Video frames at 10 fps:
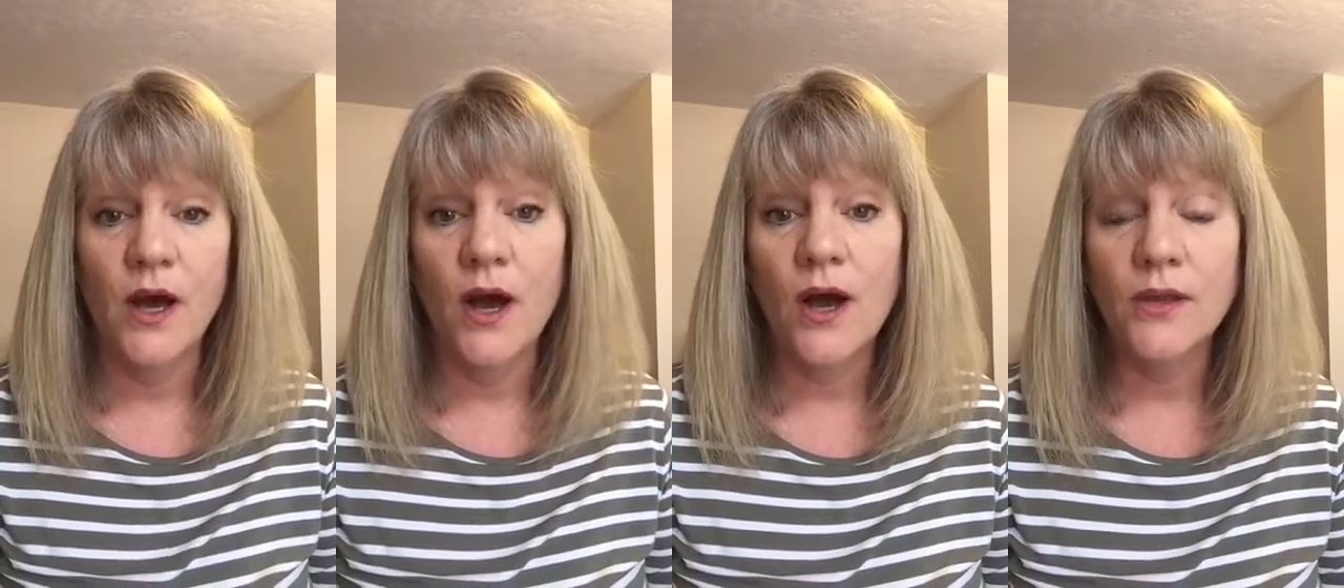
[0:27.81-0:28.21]

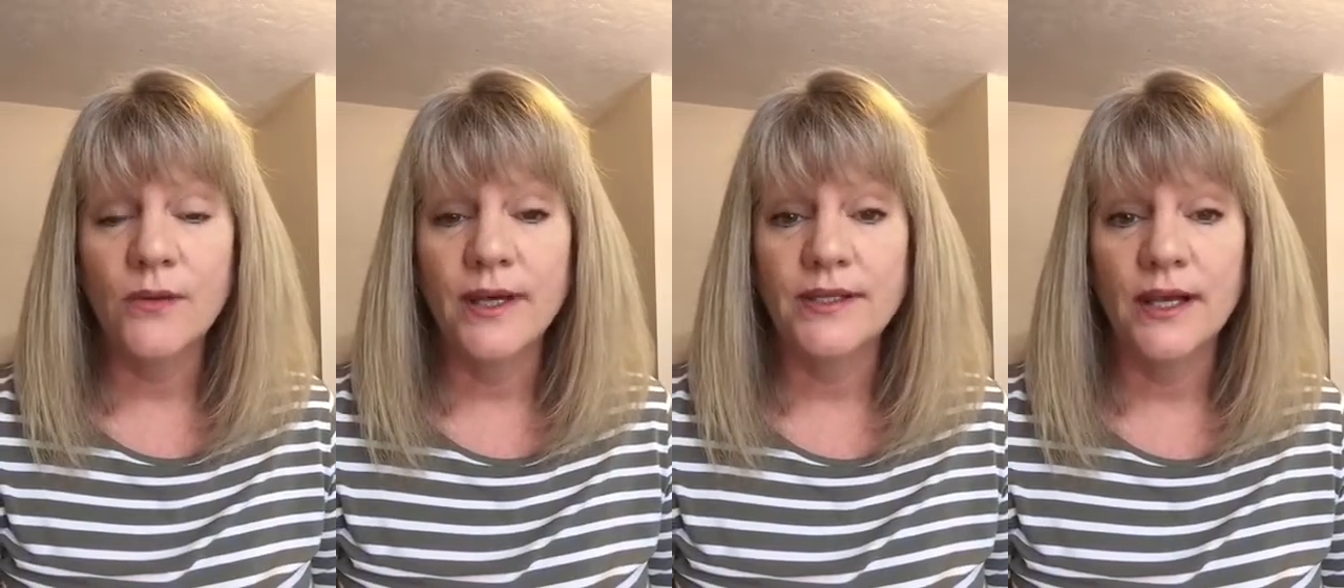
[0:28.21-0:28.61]
all the
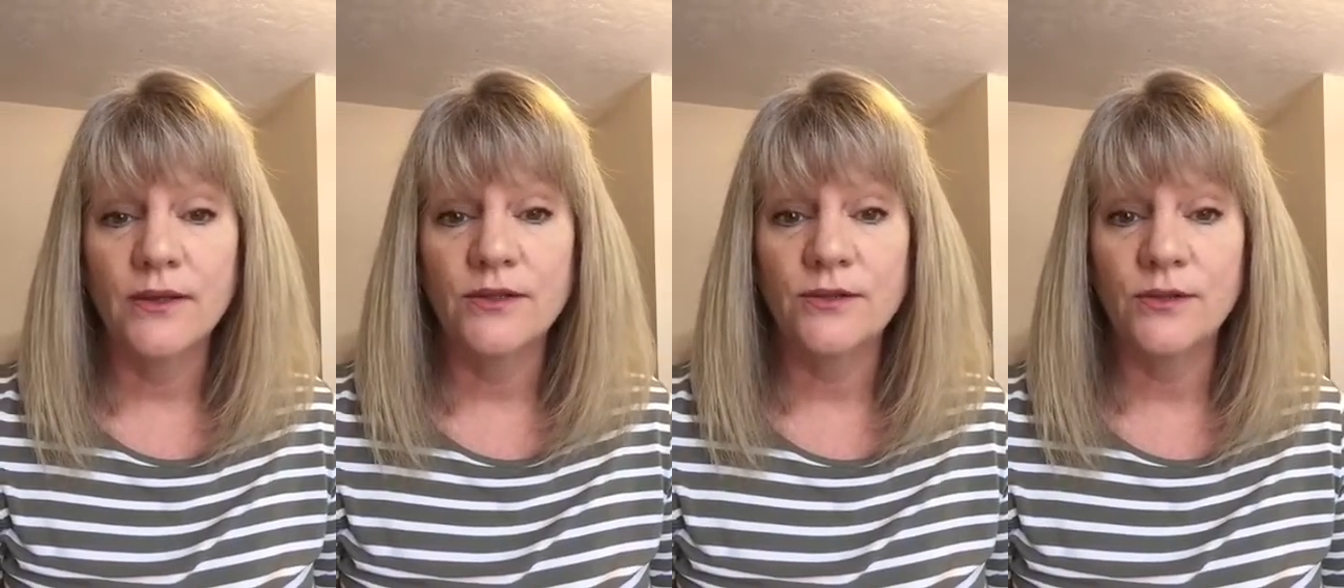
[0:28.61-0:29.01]
way
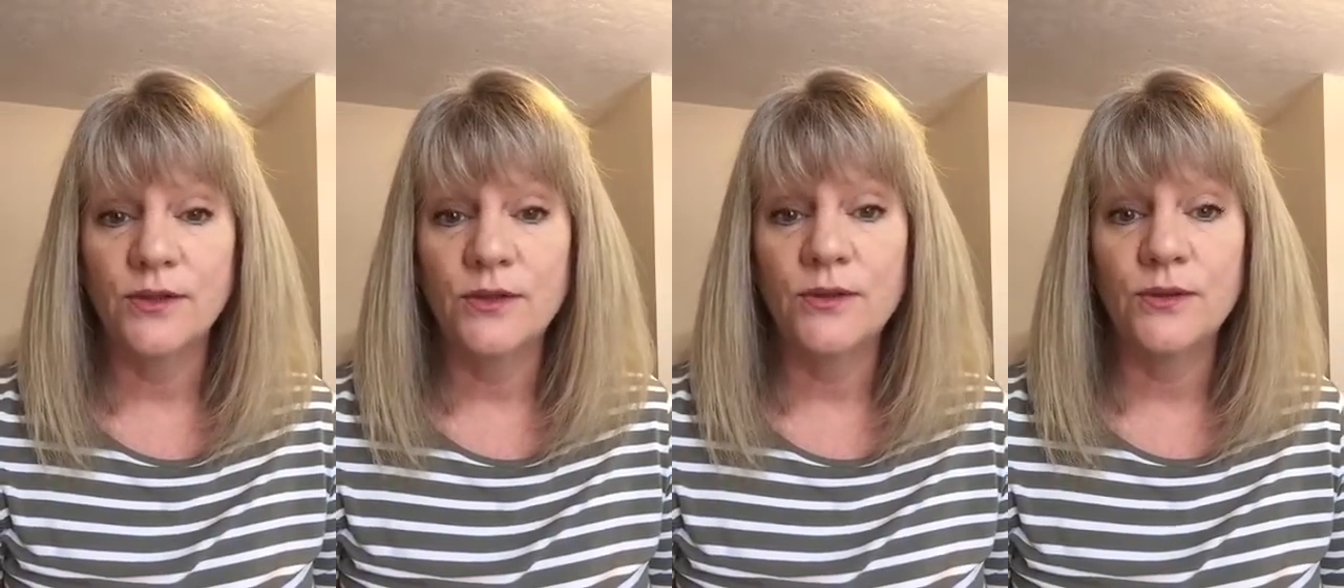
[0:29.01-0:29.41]
down to a
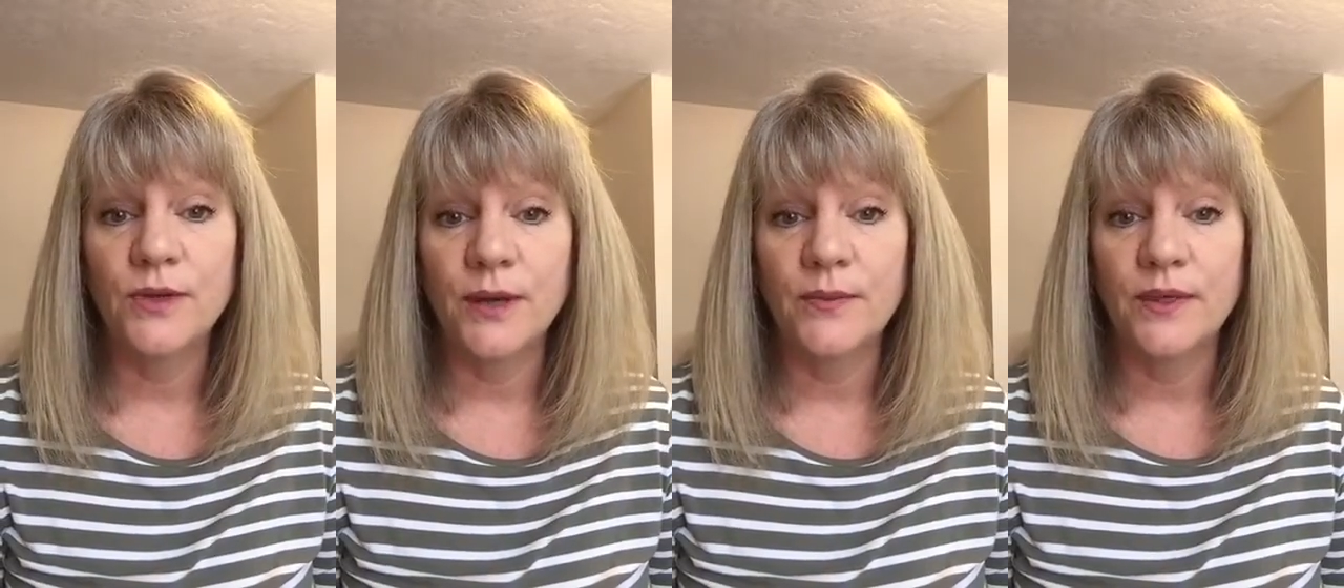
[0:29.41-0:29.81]
new
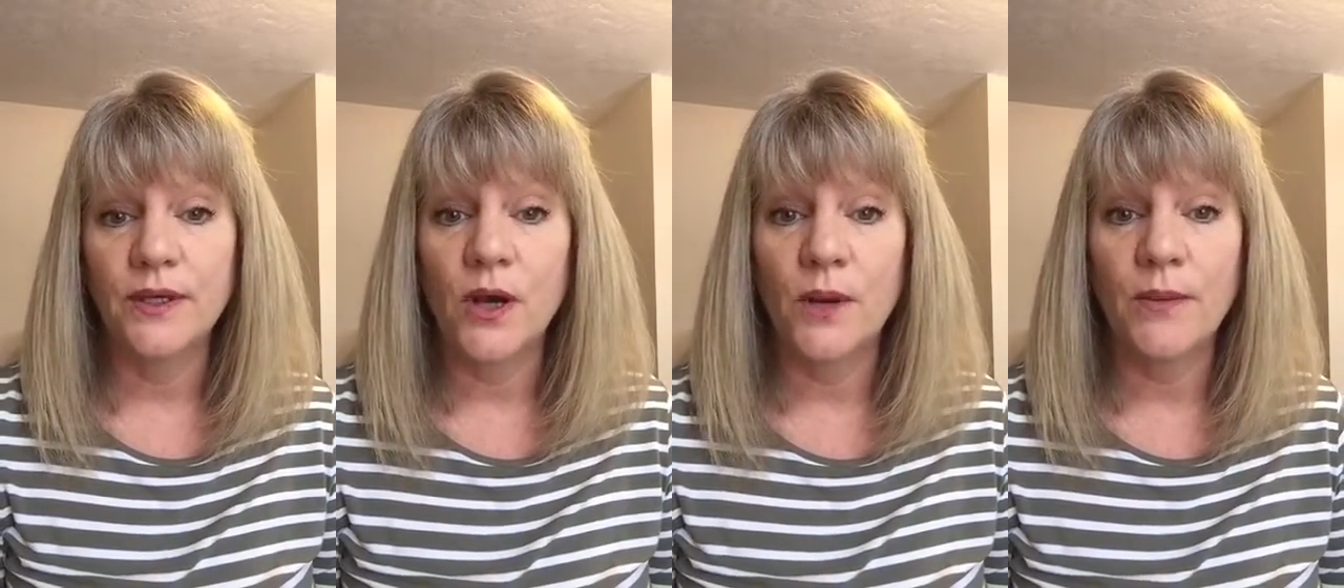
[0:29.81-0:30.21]
company
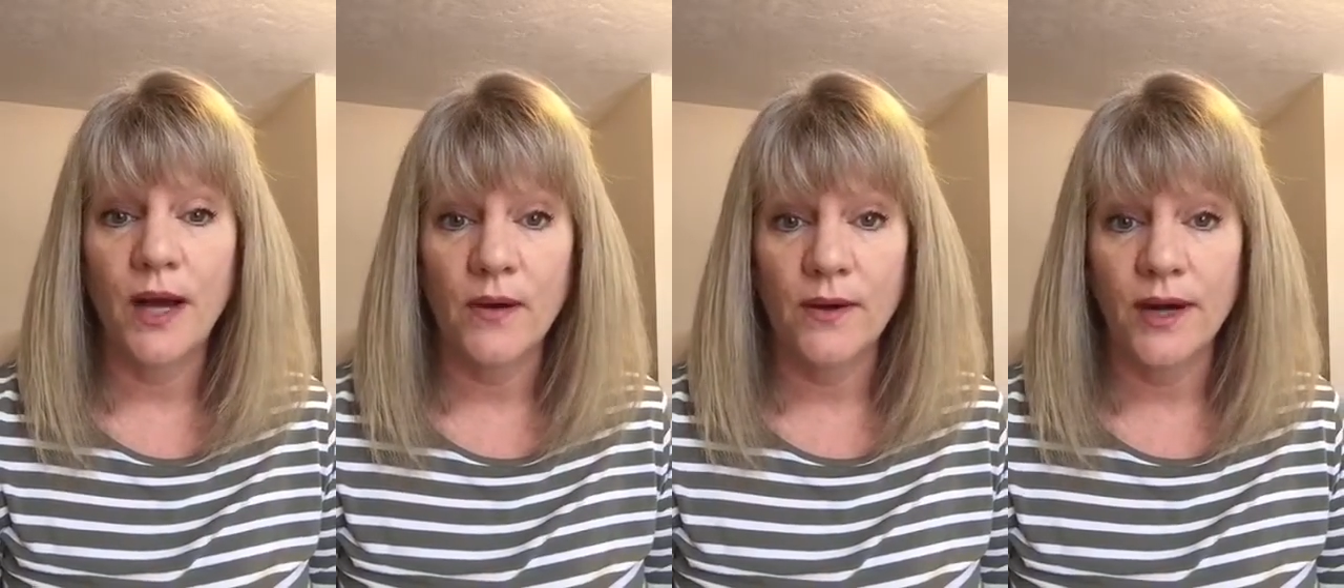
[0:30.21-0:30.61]
called
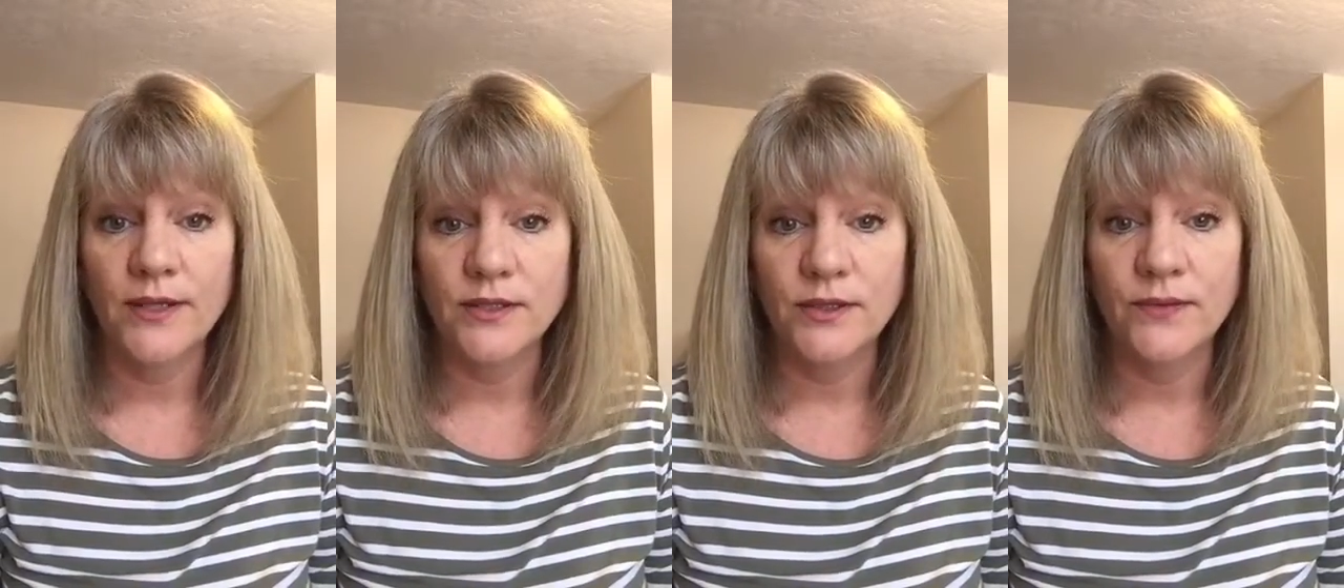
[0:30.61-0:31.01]

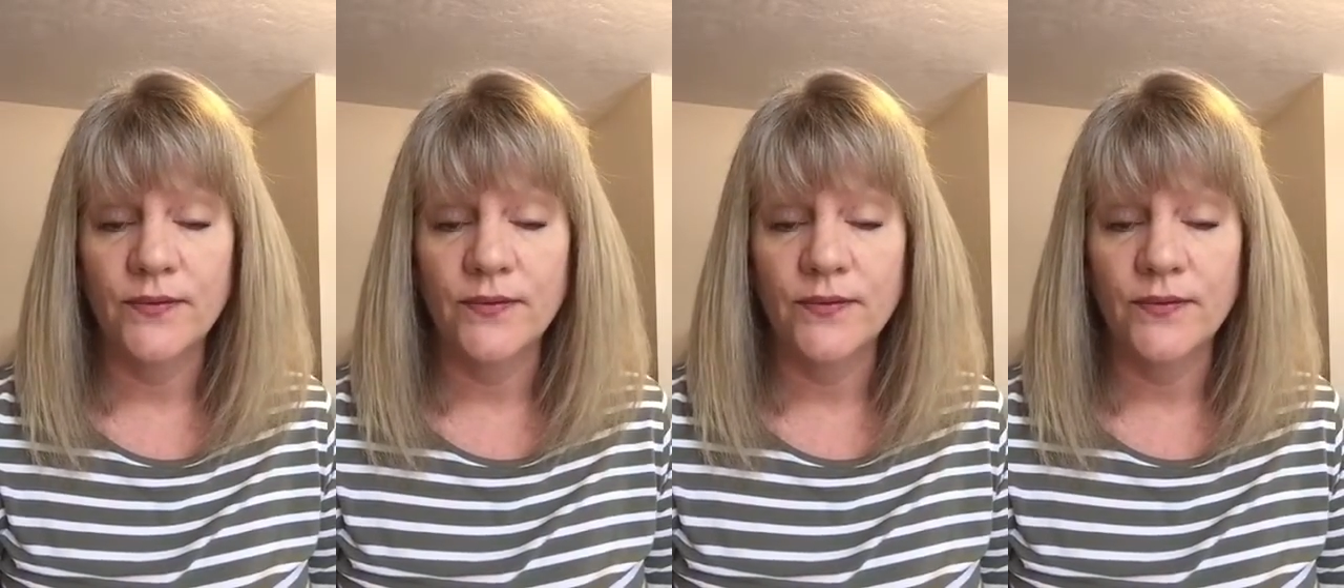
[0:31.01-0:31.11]
Powerizer.